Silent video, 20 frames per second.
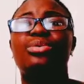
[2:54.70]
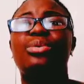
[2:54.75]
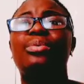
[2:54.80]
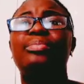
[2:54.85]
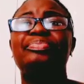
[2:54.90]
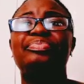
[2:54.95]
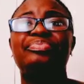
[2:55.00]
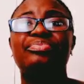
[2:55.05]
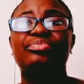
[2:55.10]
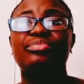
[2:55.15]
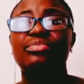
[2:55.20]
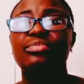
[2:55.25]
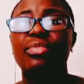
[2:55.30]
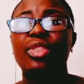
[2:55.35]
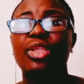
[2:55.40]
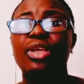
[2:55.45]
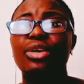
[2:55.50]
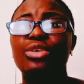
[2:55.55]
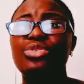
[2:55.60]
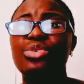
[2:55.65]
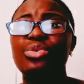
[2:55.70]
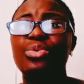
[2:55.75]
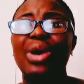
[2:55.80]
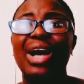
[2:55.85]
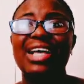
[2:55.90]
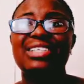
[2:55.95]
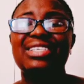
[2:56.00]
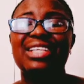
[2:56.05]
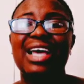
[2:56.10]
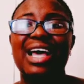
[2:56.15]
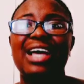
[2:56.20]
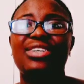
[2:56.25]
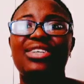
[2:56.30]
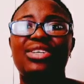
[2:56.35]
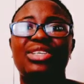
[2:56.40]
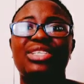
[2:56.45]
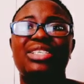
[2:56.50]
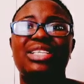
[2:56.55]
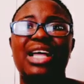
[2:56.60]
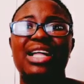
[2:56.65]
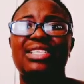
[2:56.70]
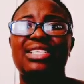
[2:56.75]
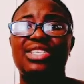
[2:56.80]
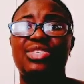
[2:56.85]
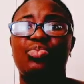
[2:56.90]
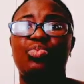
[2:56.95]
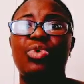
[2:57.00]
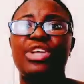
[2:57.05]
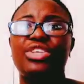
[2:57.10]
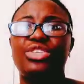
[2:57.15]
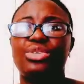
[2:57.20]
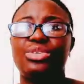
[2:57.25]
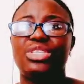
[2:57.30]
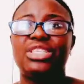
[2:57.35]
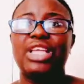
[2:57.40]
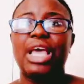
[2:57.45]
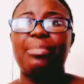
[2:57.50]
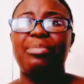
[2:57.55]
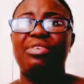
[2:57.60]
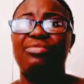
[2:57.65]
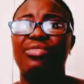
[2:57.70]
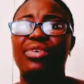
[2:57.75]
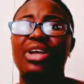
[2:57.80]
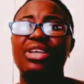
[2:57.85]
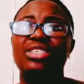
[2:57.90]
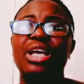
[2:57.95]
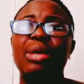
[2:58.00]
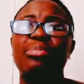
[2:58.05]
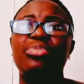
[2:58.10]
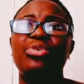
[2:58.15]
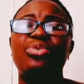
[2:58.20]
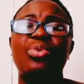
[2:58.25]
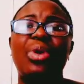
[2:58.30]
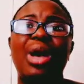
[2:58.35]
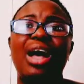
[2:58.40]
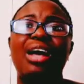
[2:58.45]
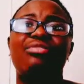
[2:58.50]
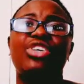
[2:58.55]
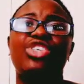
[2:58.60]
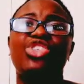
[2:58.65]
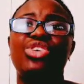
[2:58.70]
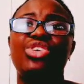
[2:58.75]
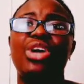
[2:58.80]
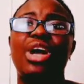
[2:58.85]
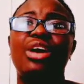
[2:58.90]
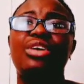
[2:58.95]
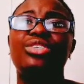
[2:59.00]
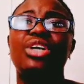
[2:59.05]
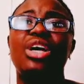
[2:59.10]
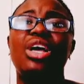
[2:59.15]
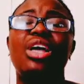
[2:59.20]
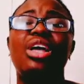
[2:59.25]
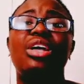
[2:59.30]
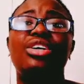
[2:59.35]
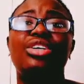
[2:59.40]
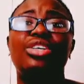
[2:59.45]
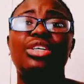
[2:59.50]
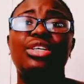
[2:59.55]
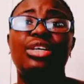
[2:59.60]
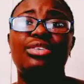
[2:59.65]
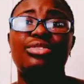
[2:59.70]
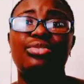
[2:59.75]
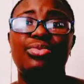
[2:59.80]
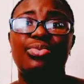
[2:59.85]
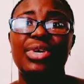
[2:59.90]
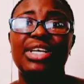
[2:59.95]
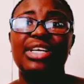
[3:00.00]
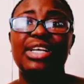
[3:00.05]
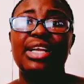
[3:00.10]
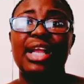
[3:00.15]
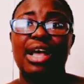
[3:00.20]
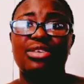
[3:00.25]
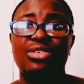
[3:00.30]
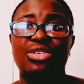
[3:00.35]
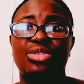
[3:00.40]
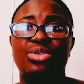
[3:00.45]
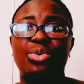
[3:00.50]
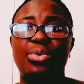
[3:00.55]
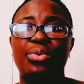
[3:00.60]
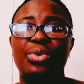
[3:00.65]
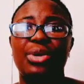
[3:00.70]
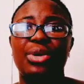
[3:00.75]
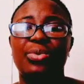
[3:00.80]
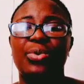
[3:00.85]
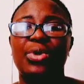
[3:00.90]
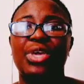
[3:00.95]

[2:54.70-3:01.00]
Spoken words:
so you as the adult, that is when you step in. For example, you have a child reading a story,